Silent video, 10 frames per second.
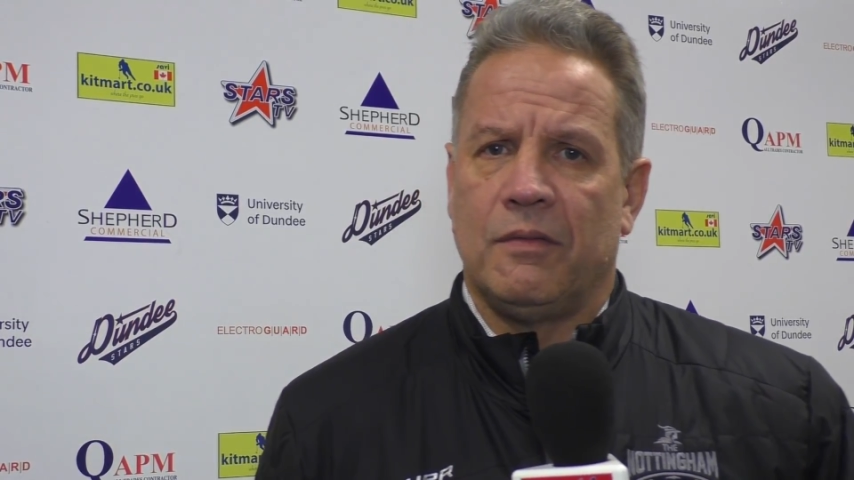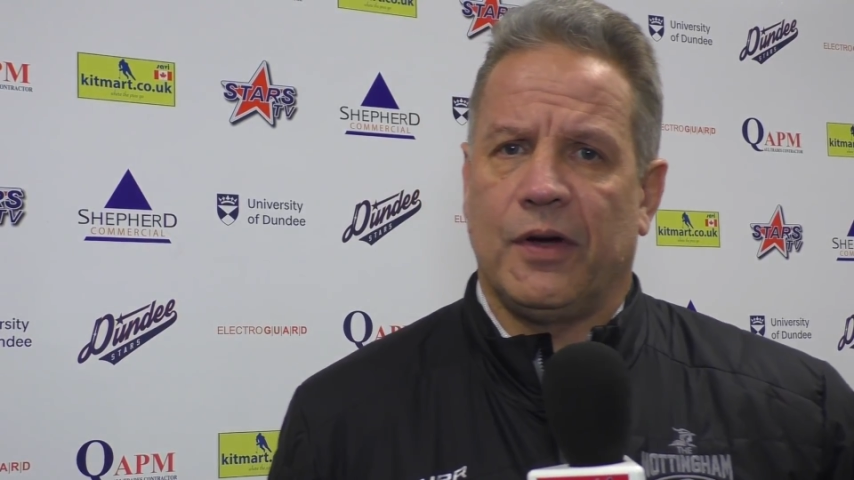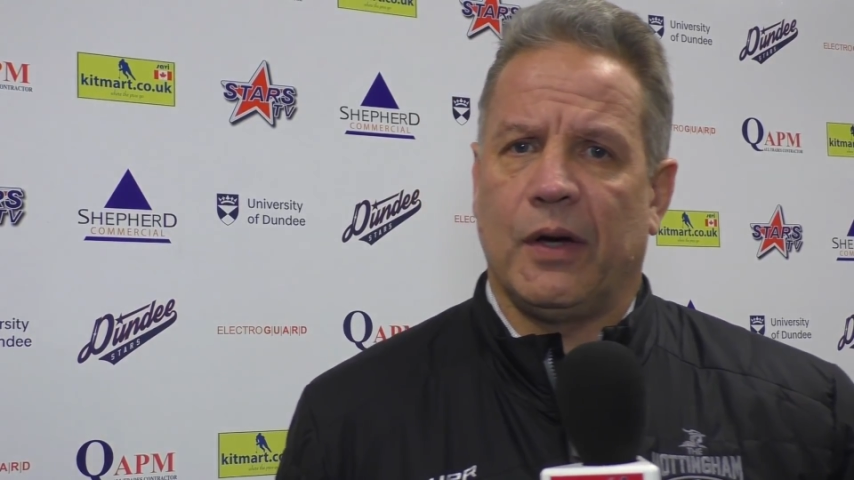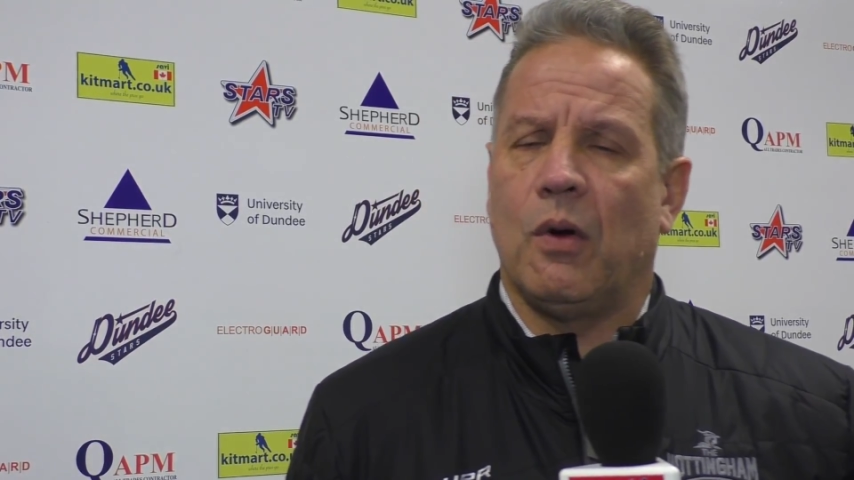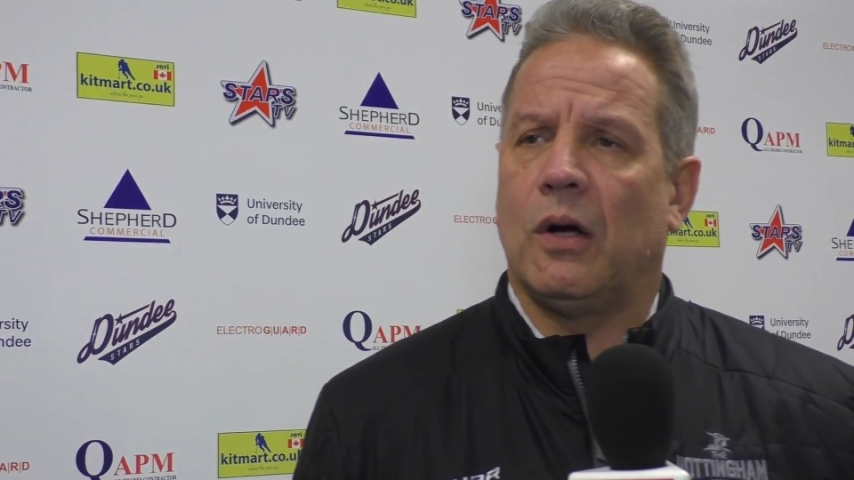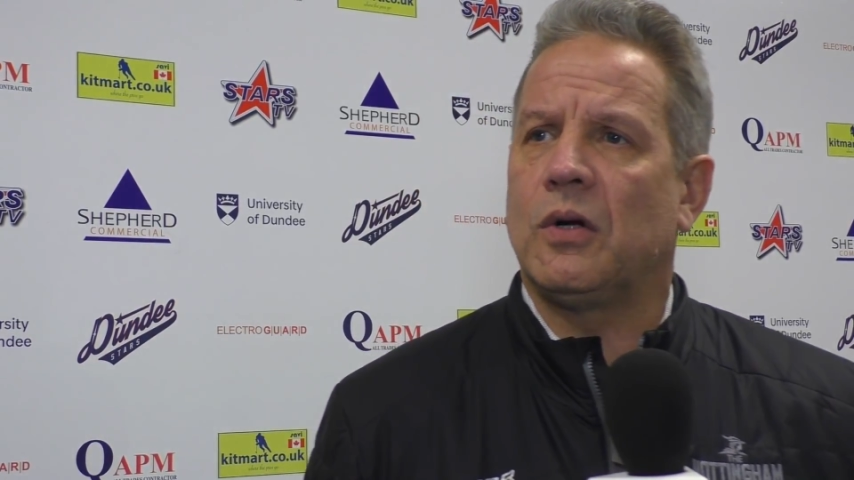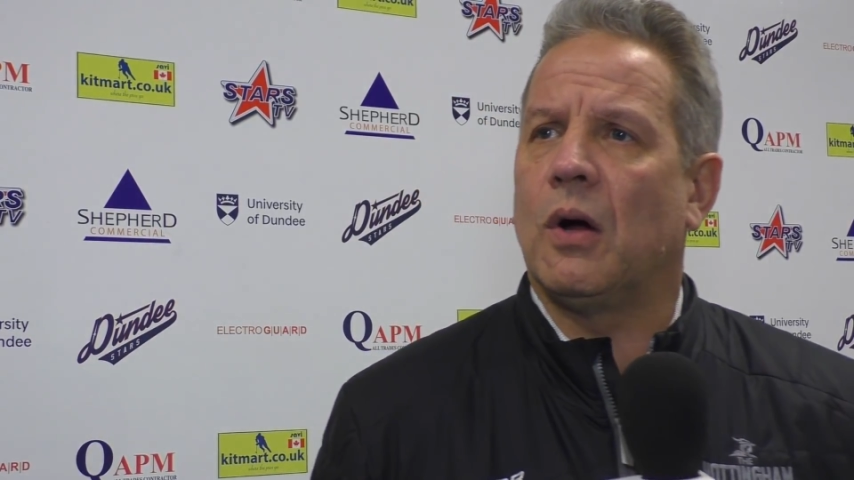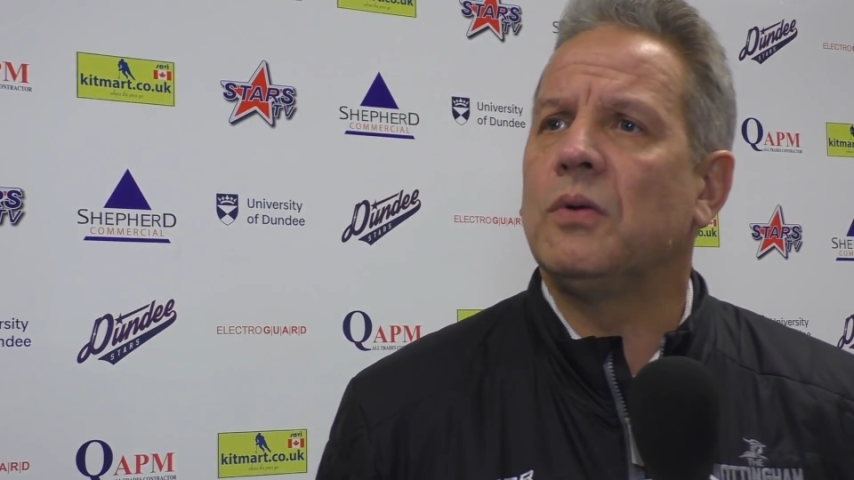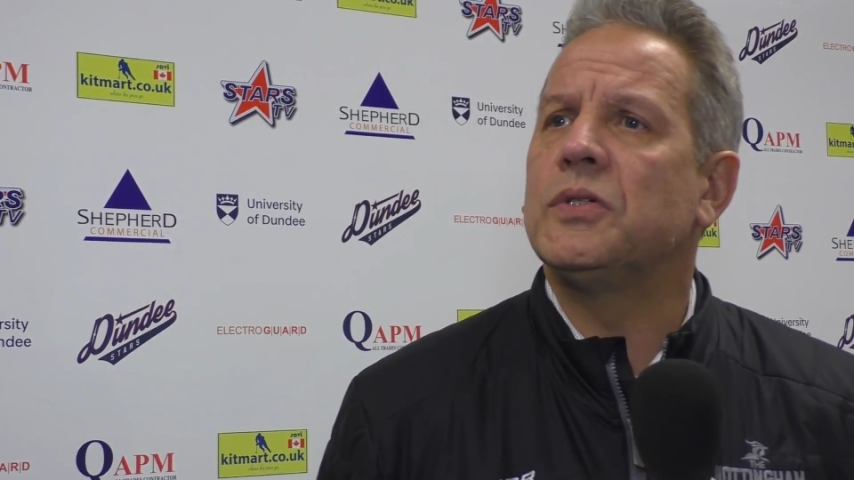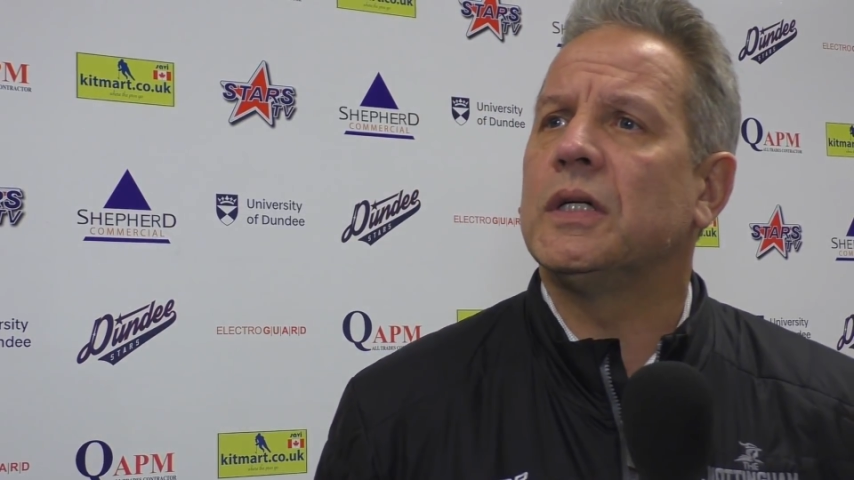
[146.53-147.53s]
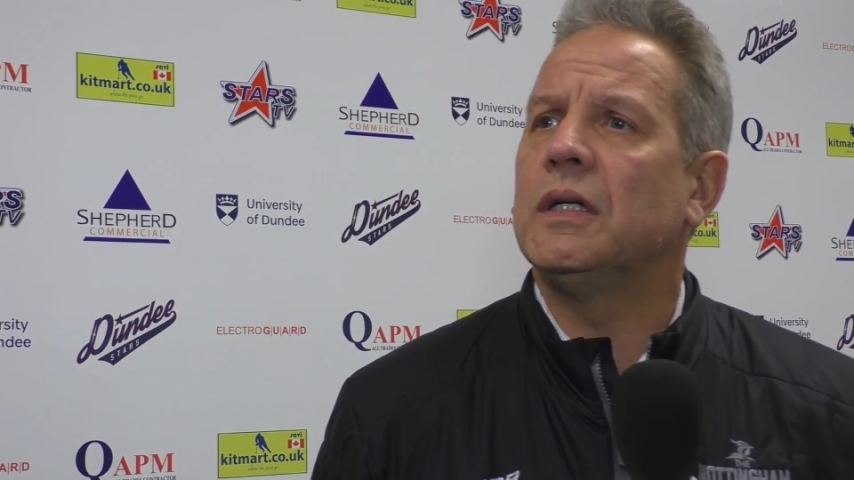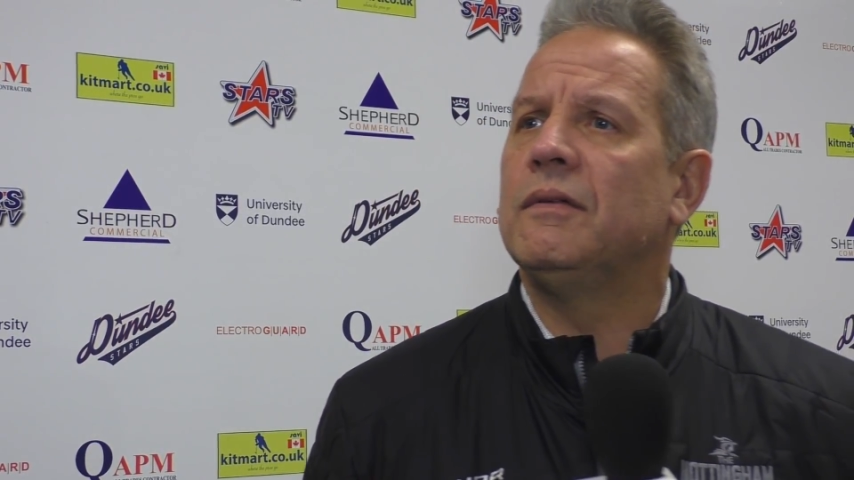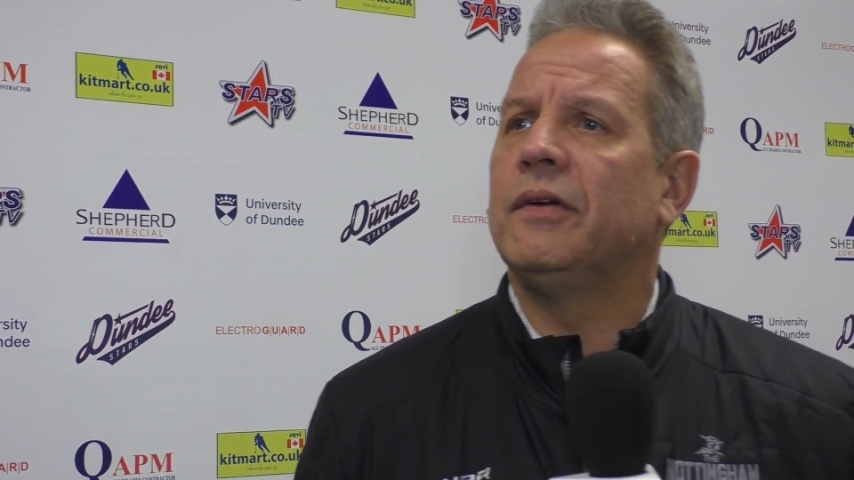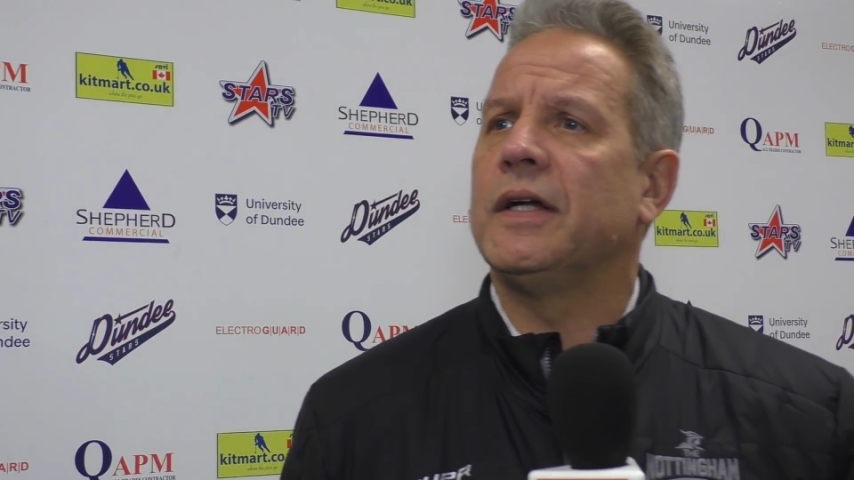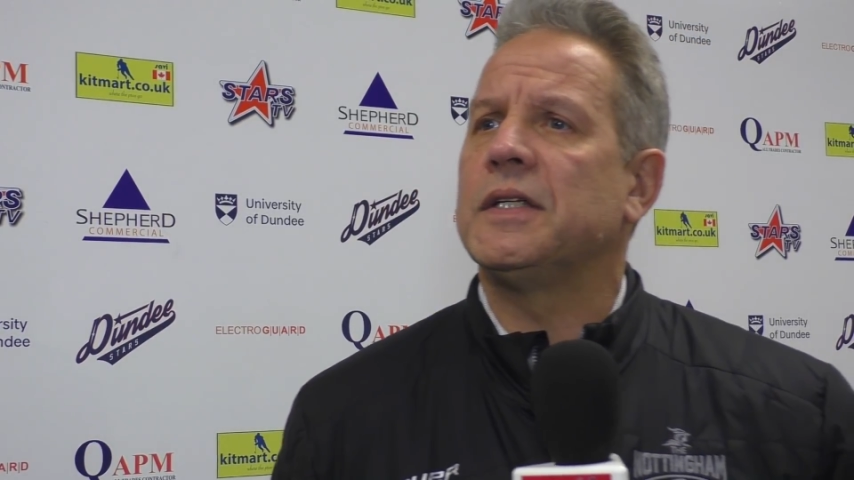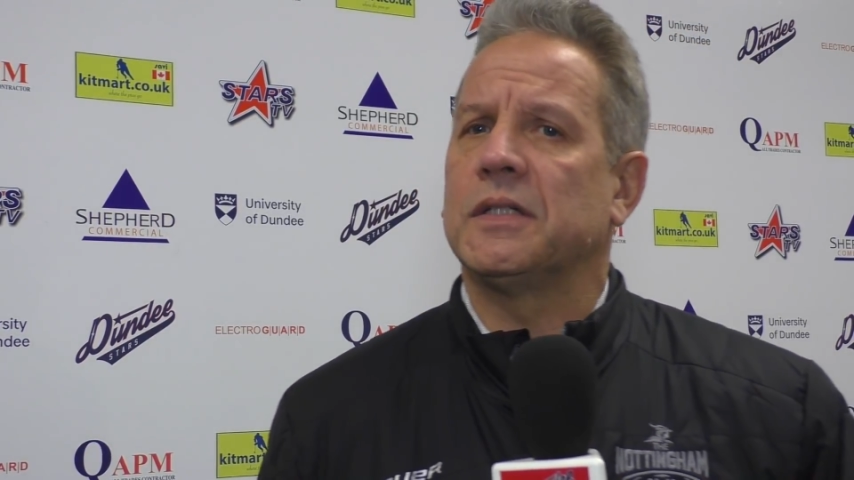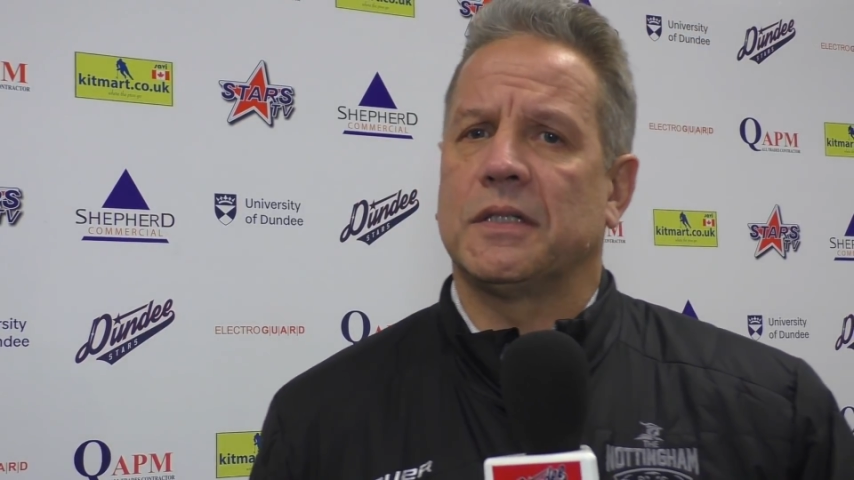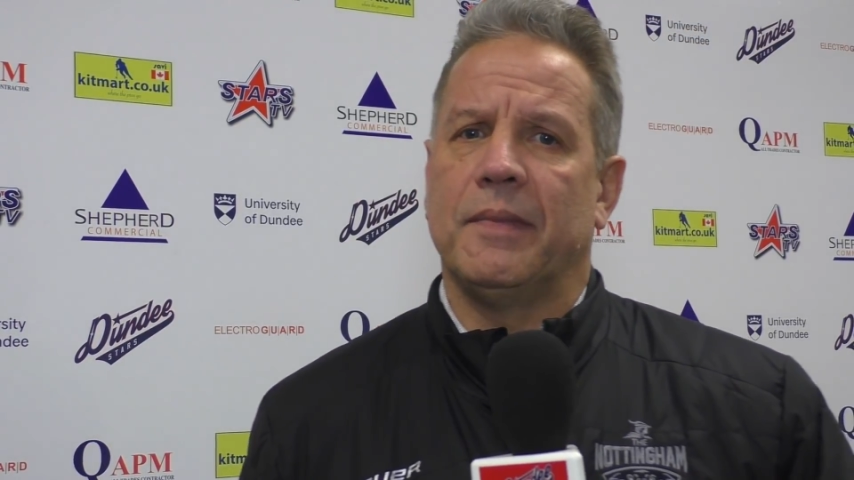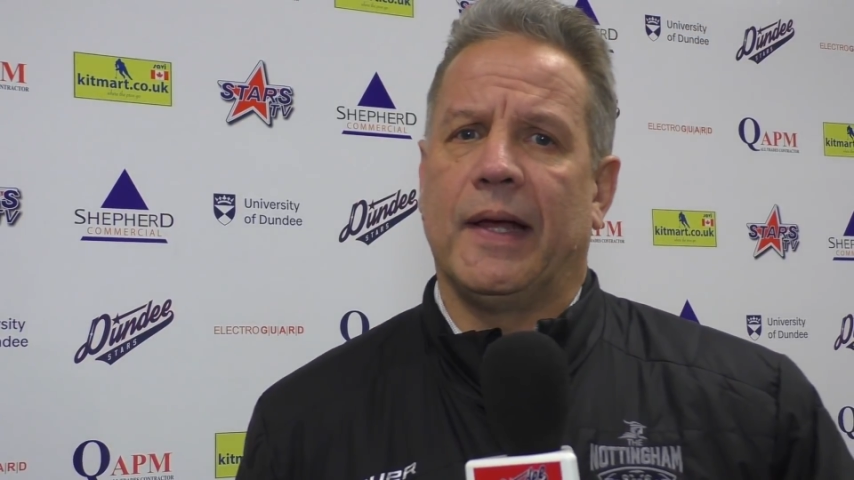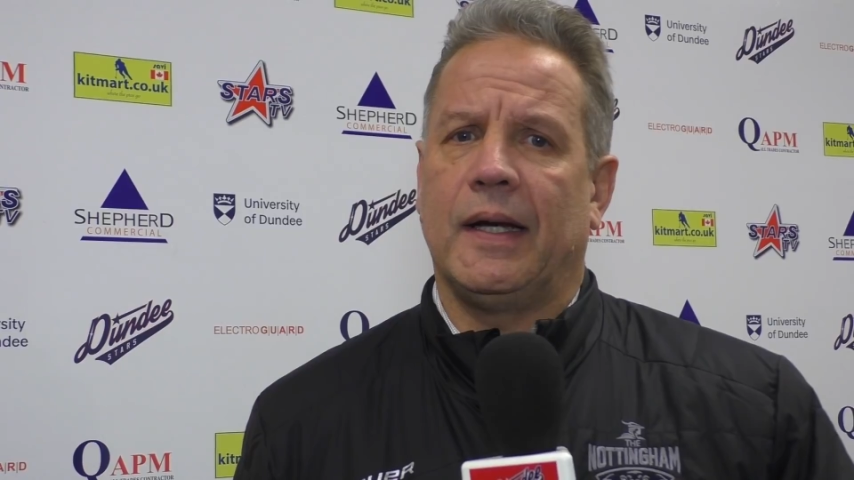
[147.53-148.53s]
very well coached and very
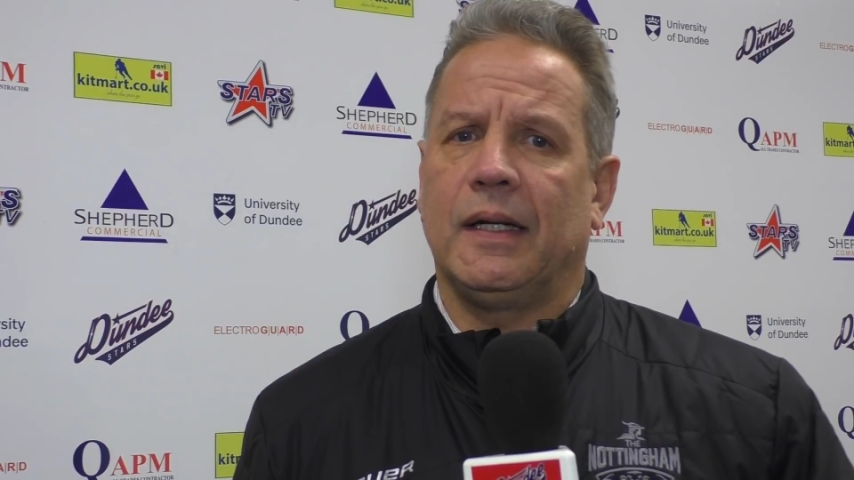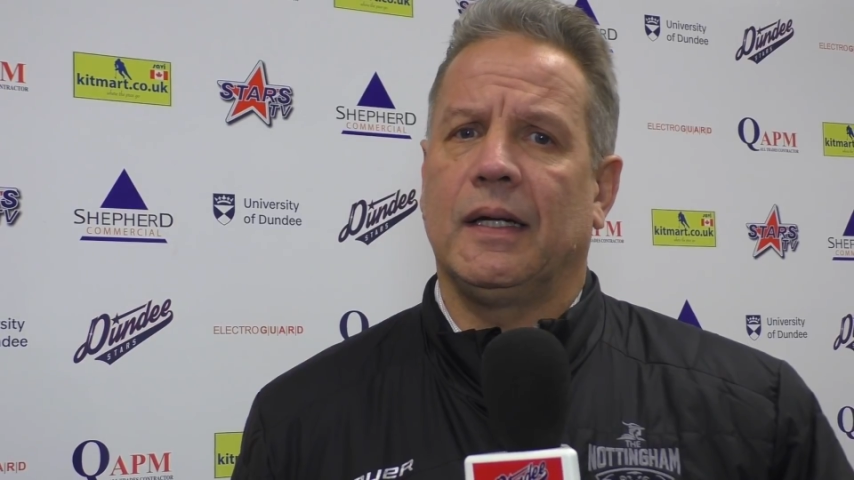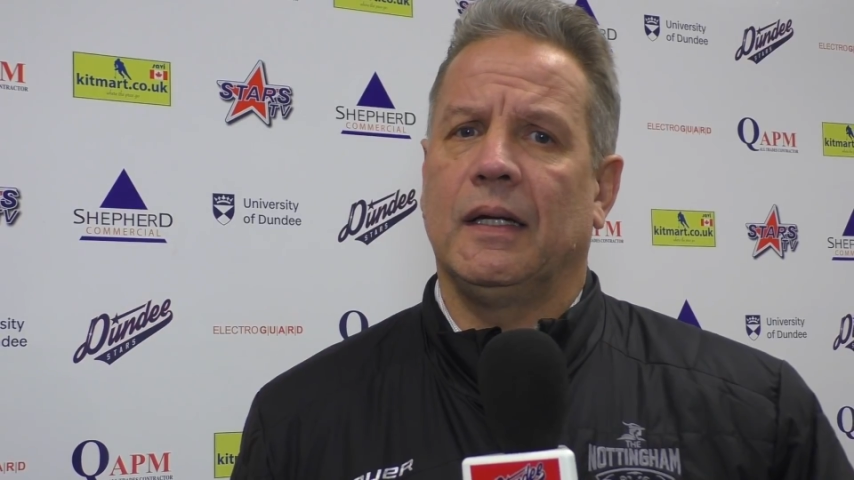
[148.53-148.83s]
systematic.